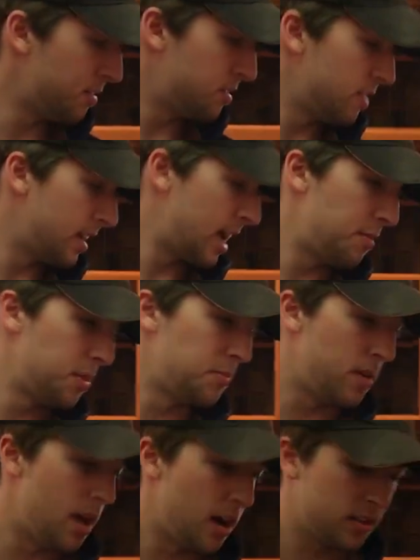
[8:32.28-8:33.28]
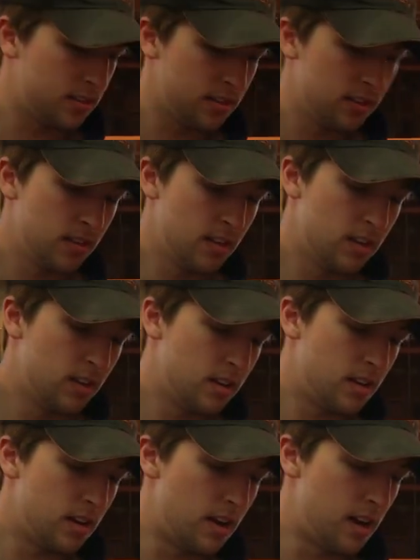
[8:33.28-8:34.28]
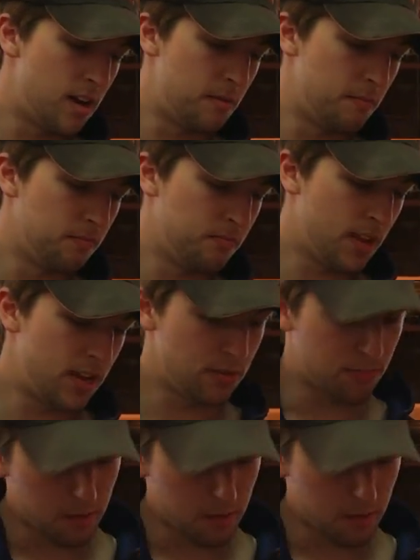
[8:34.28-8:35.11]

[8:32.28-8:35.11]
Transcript: everything that came in the box. And you're